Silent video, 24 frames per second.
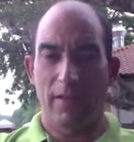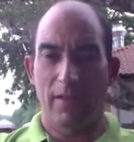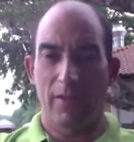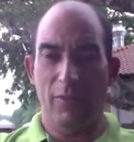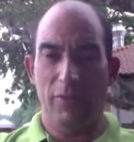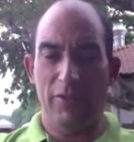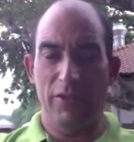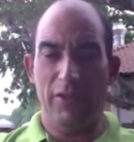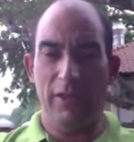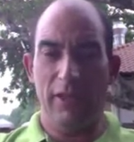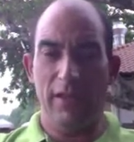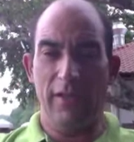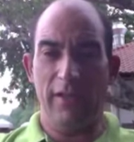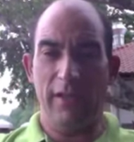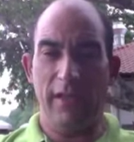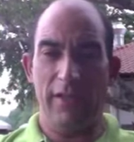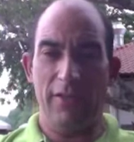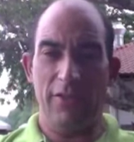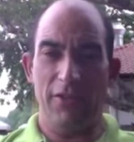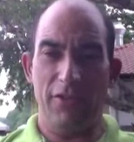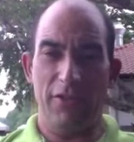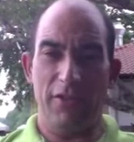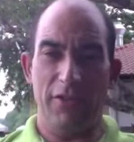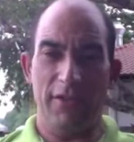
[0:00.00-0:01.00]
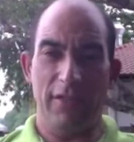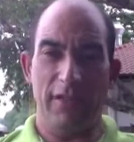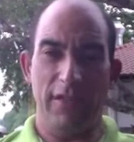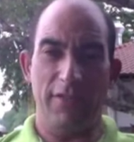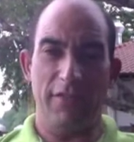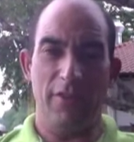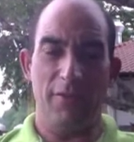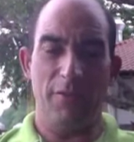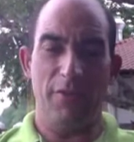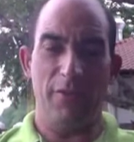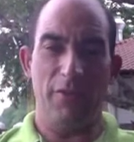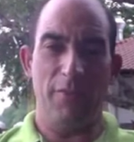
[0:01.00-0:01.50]
We certainly ask you to take
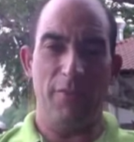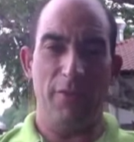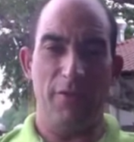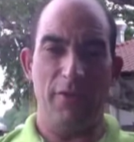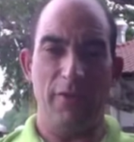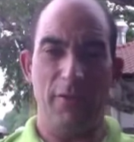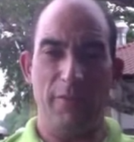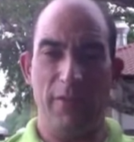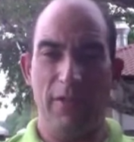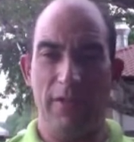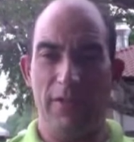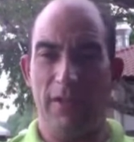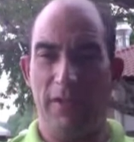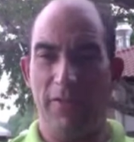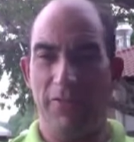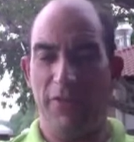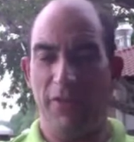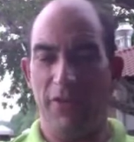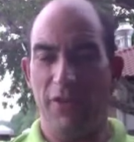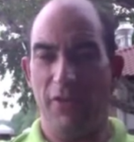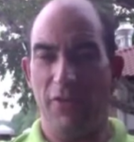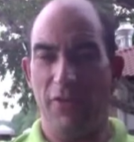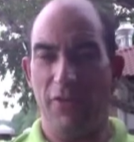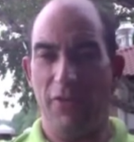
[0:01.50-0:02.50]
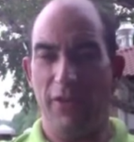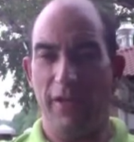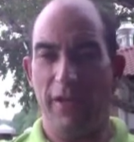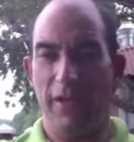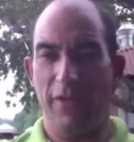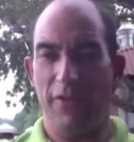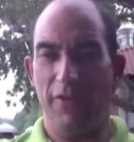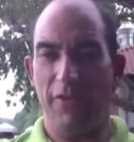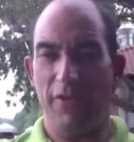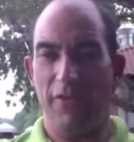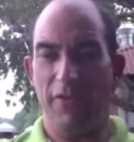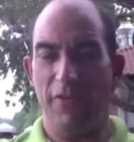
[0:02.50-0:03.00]
some responsibility for your own
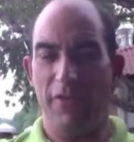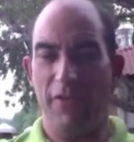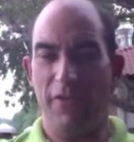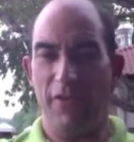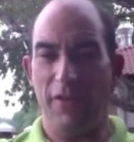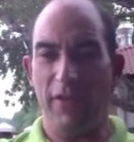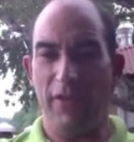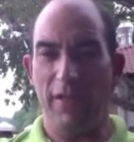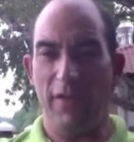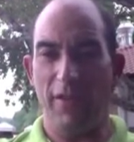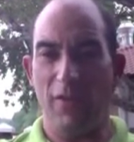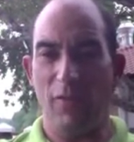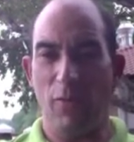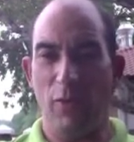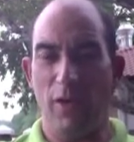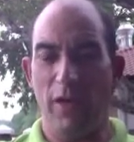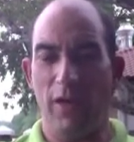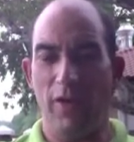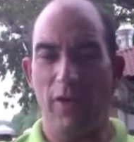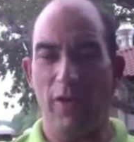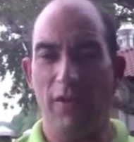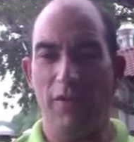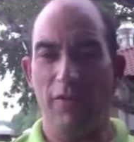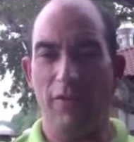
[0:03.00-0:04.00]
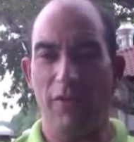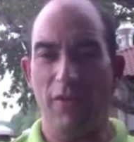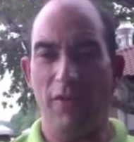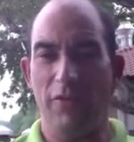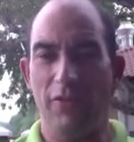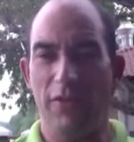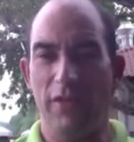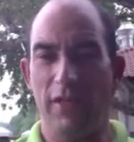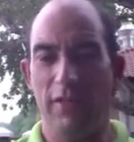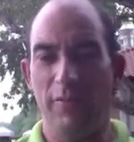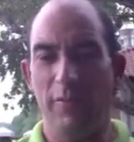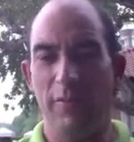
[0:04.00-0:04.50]
health. If you're feeling unwell, if you have
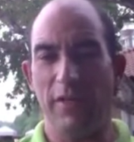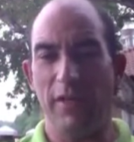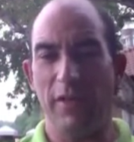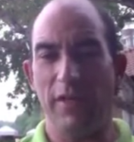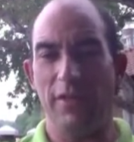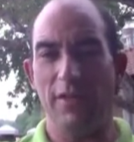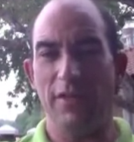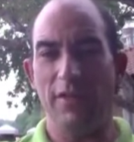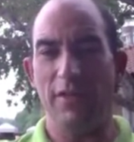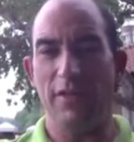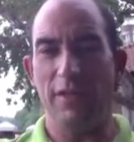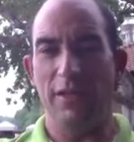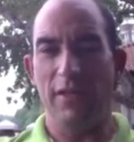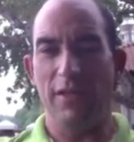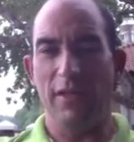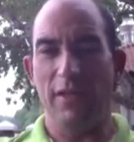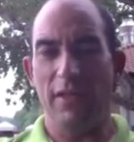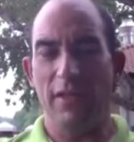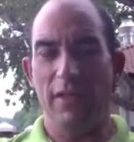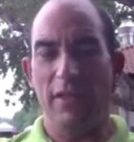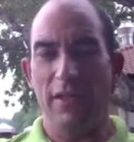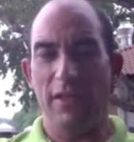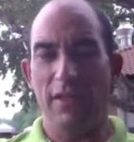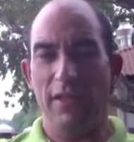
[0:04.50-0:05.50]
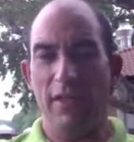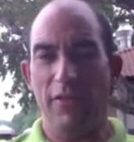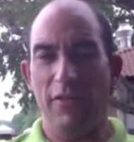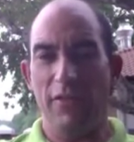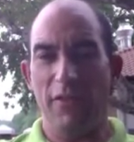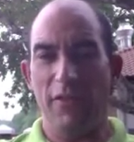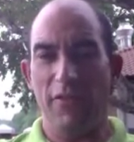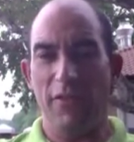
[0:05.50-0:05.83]
chest pains, if you're